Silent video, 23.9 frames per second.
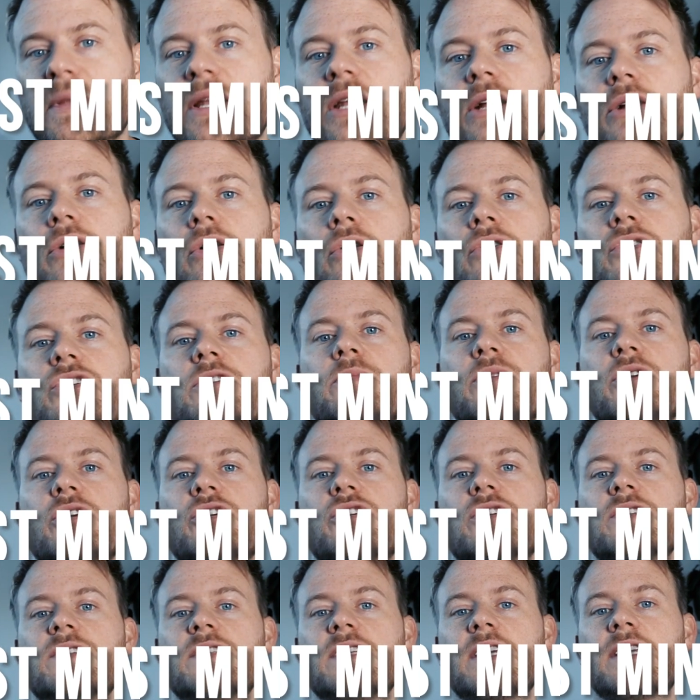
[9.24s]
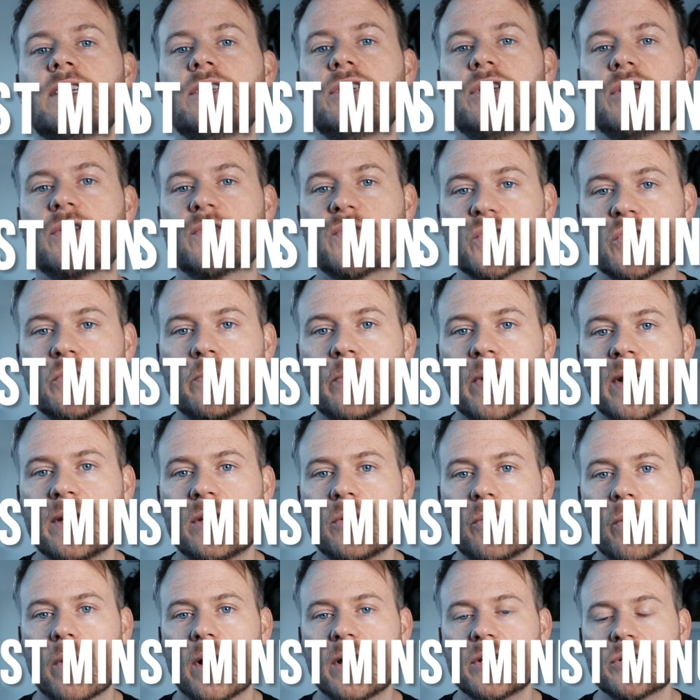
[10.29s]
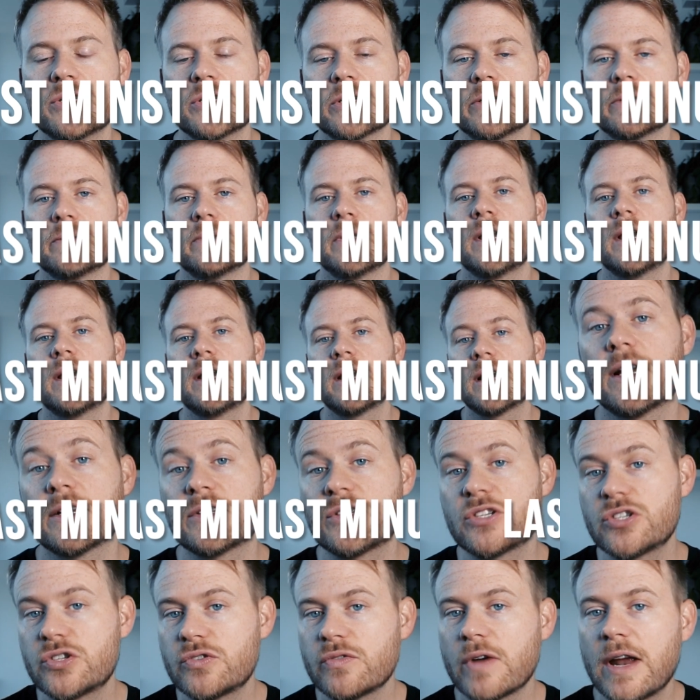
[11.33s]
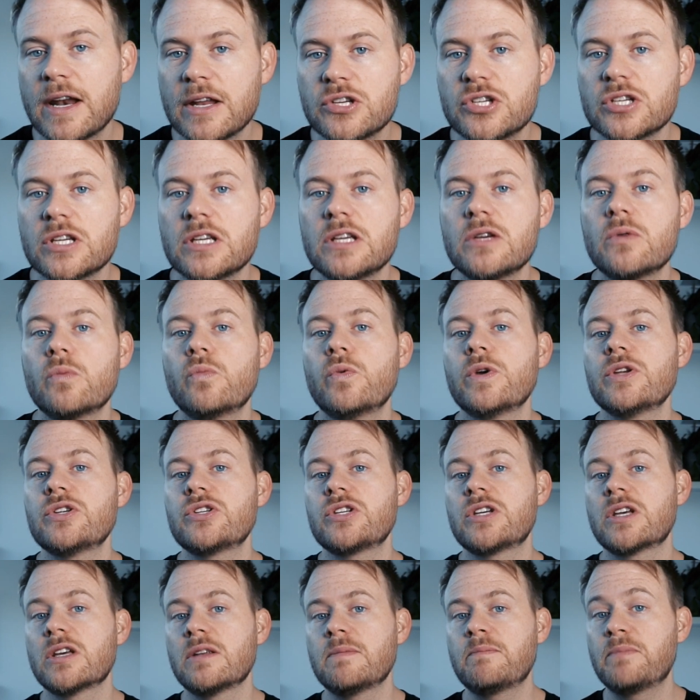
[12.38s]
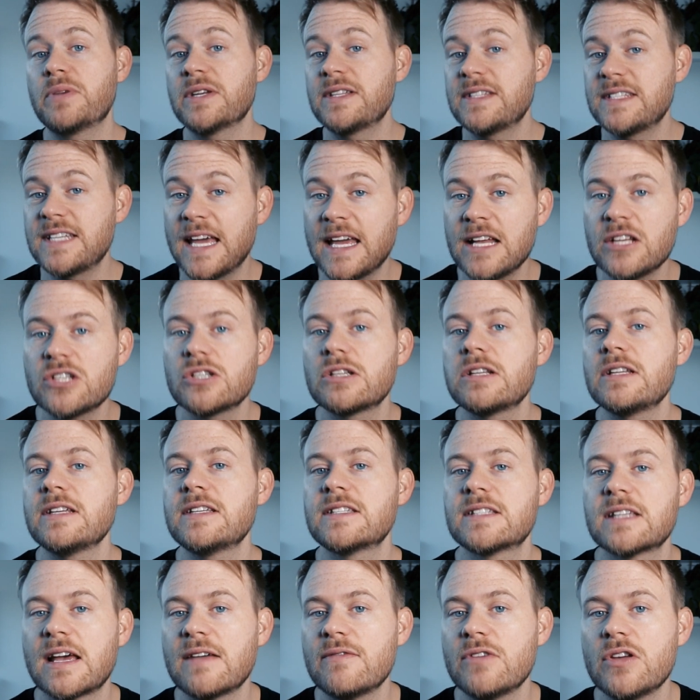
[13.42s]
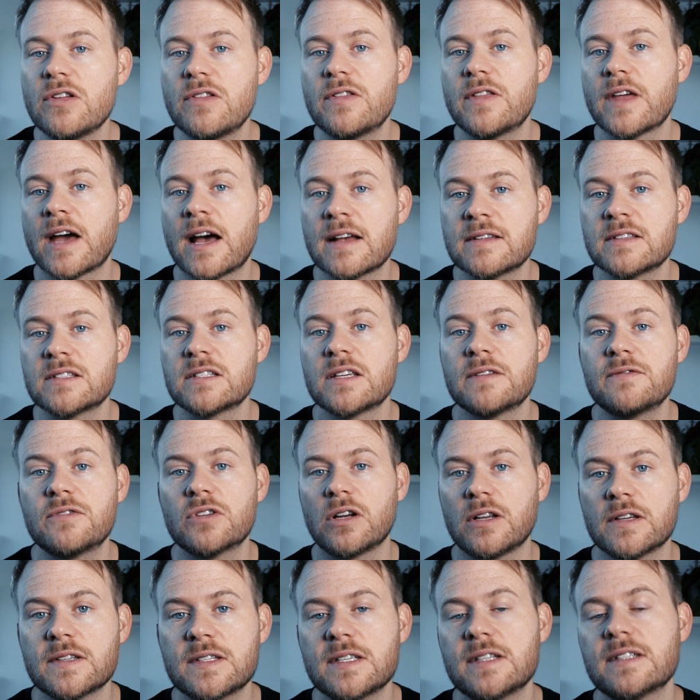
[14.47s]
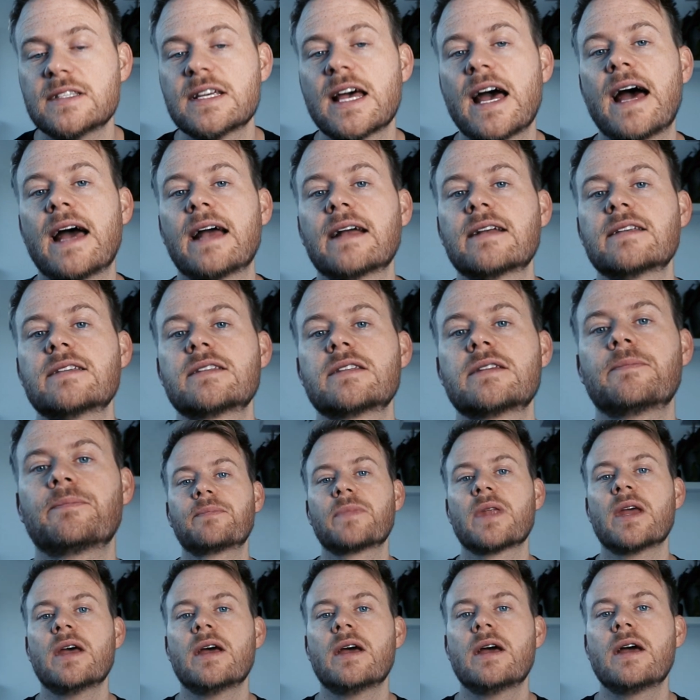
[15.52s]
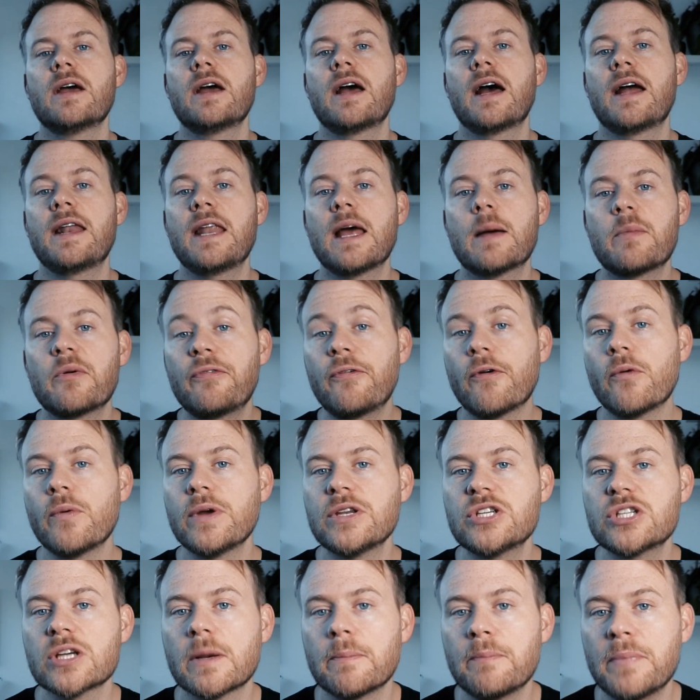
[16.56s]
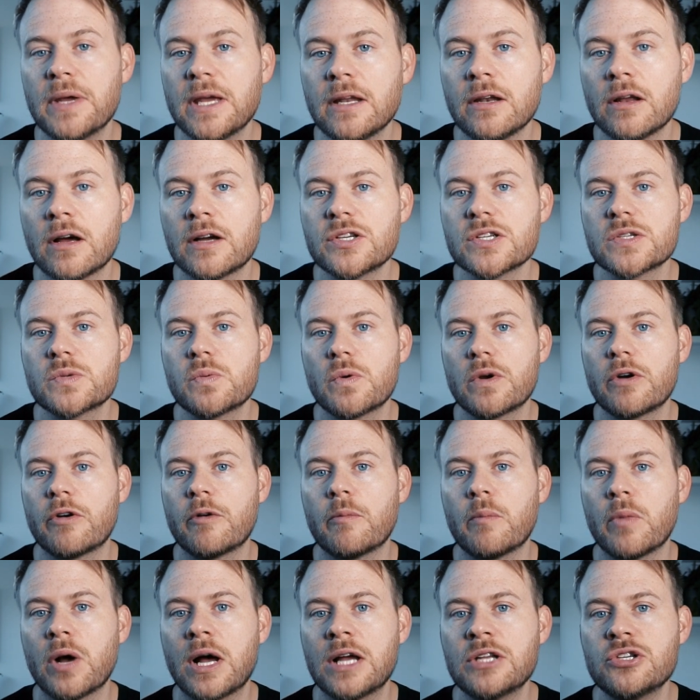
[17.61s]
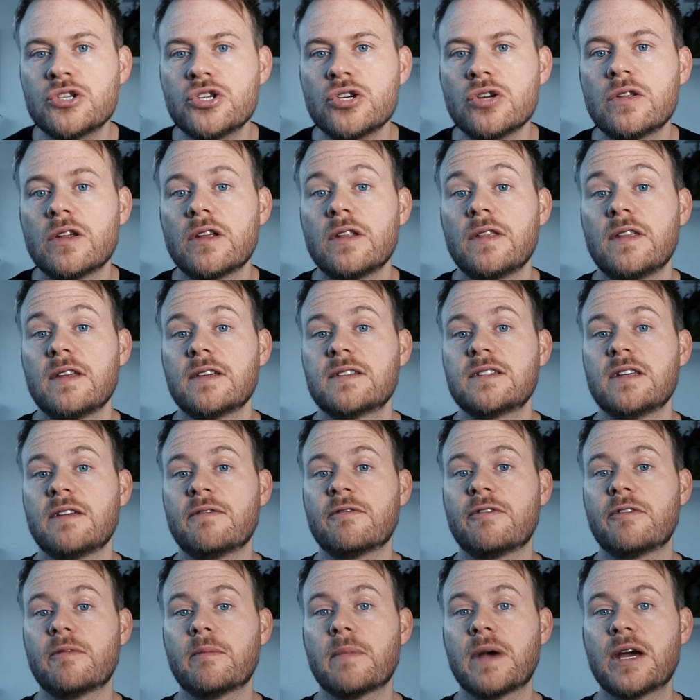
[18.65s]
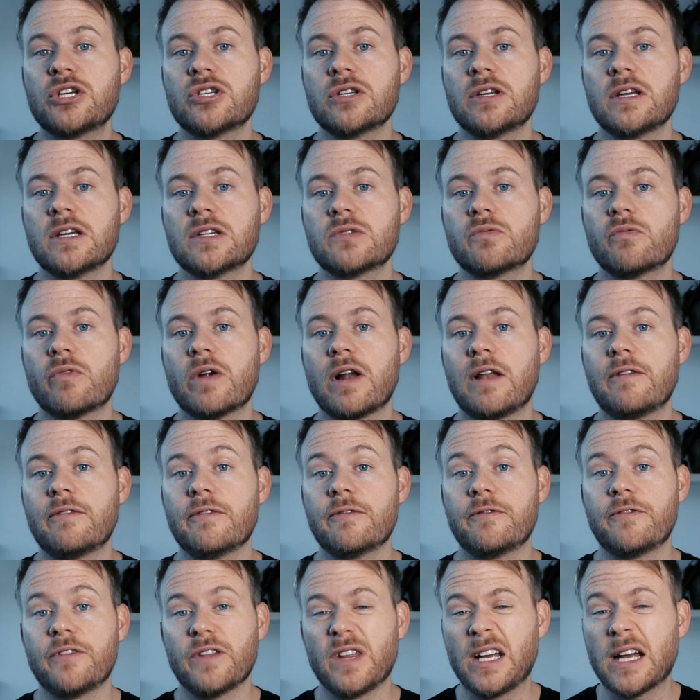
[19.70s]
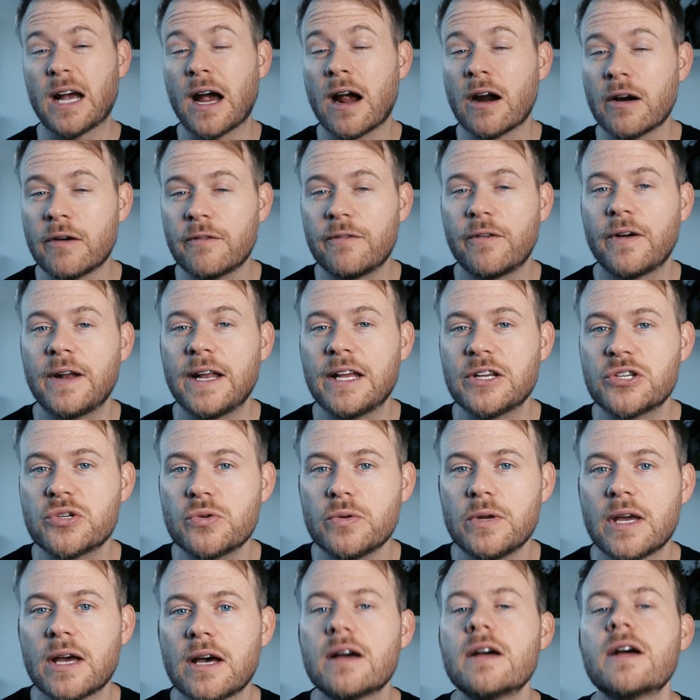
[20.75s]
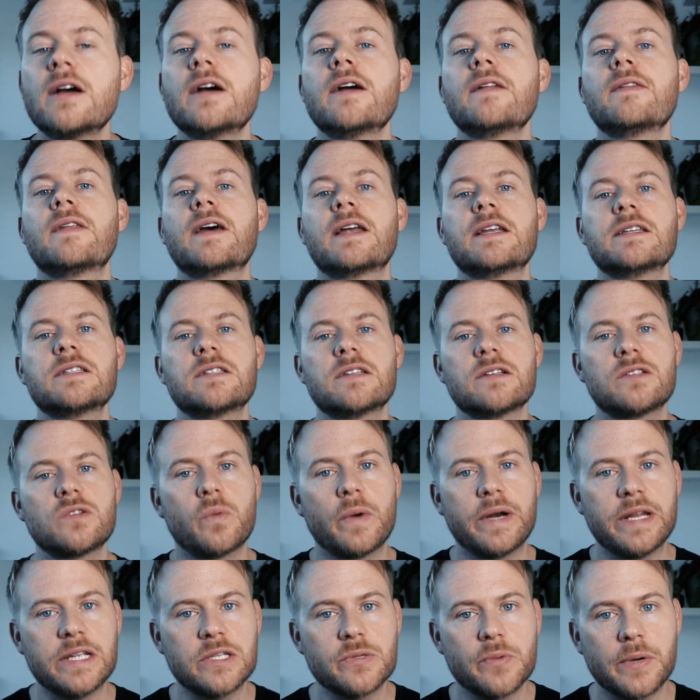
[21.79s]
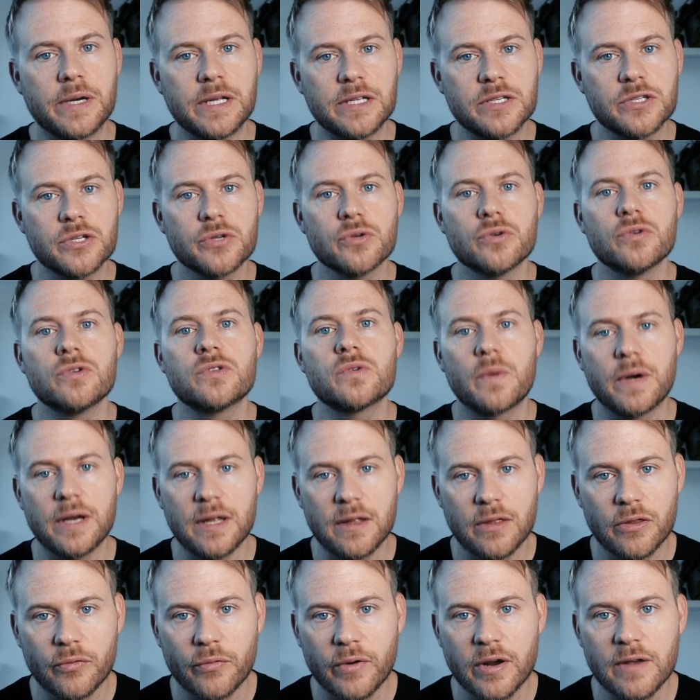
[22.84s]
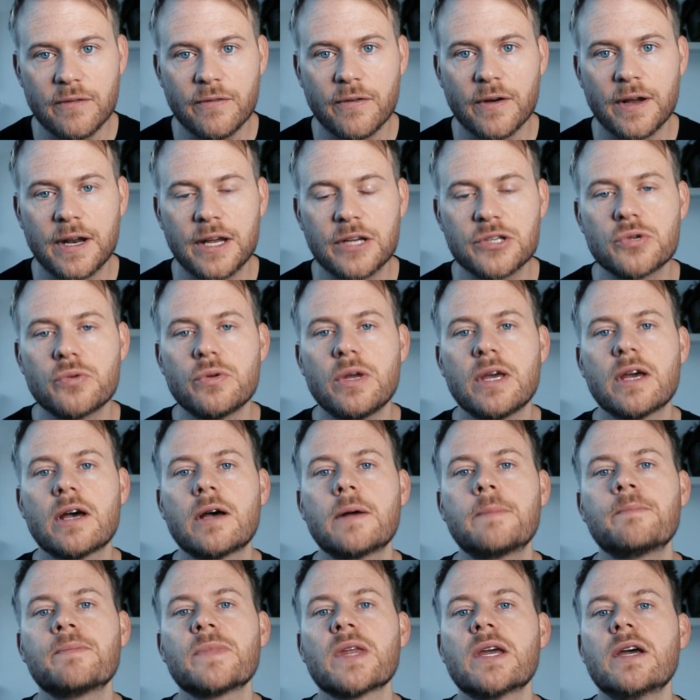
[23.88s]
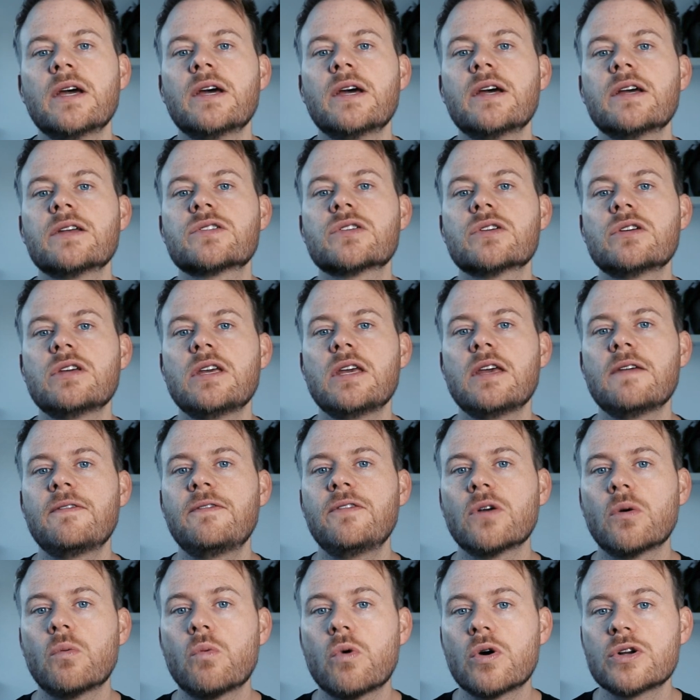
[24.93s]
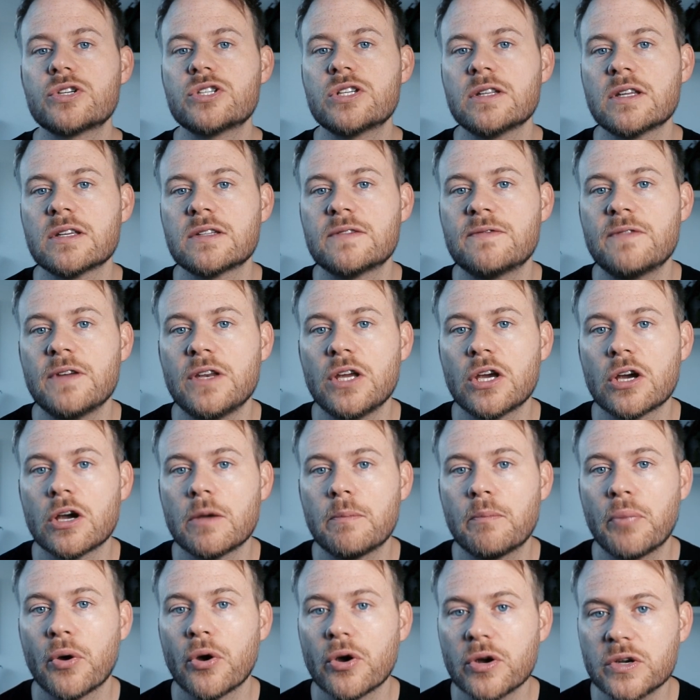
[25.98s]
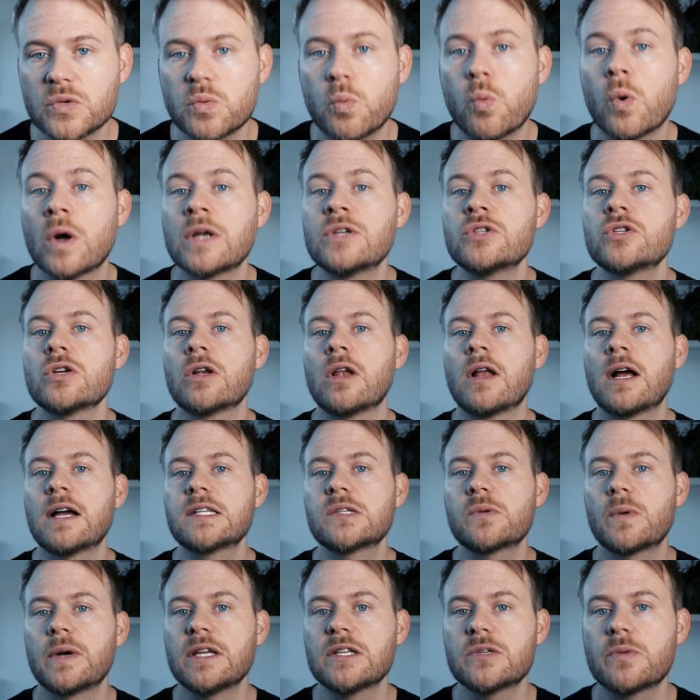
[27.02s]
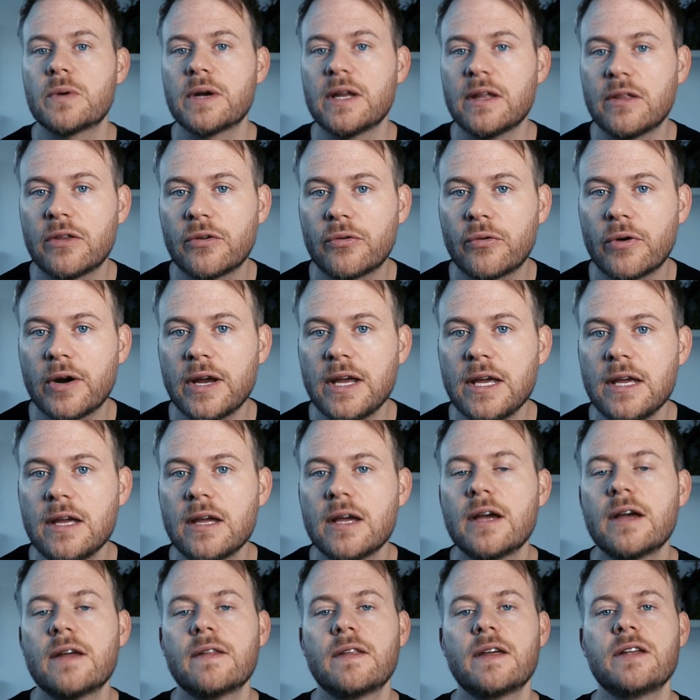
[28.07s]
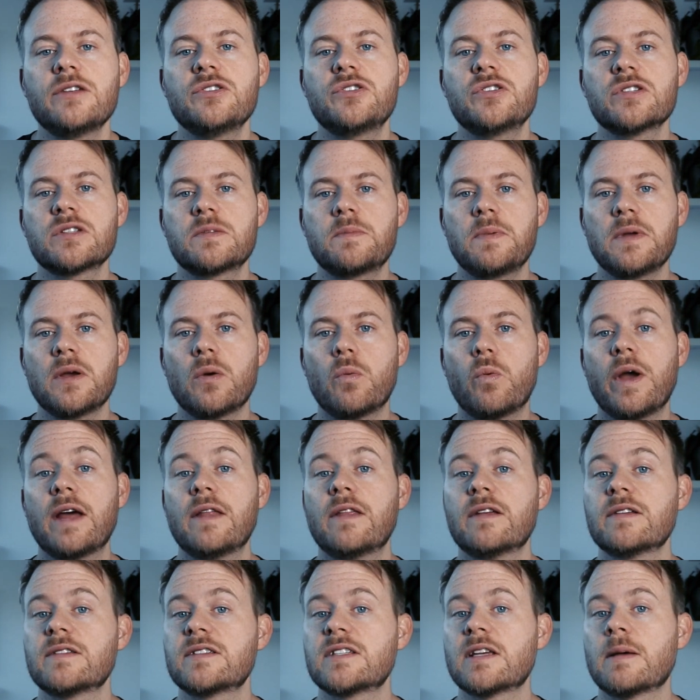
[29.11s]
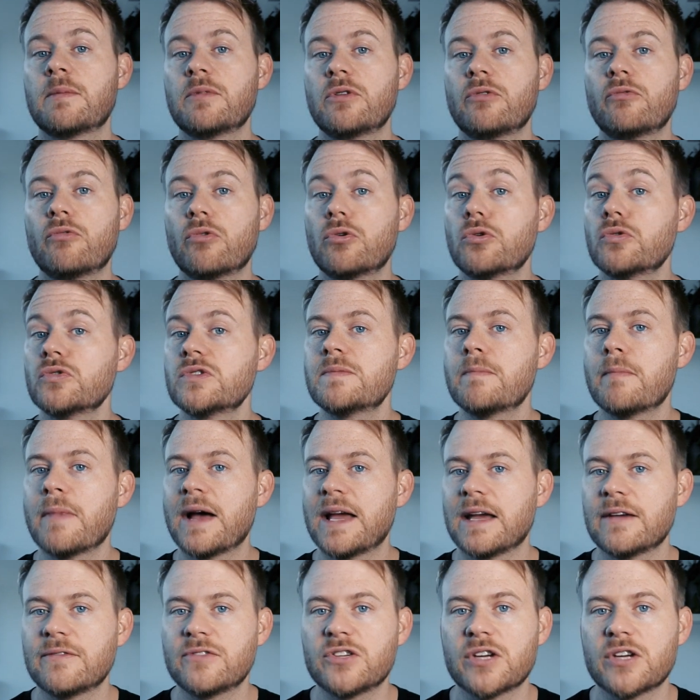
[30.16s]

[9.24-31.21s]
minute contributions into your superannuation, a strategy which can potentially save you thousands of dollars in tax. And now before we jump in, I just want to remind you that this information is relevant for the current financial year, that is the 2022-23 financial year. So if you're watching this video post 1 July 2023, then just be aware that some of the rules may have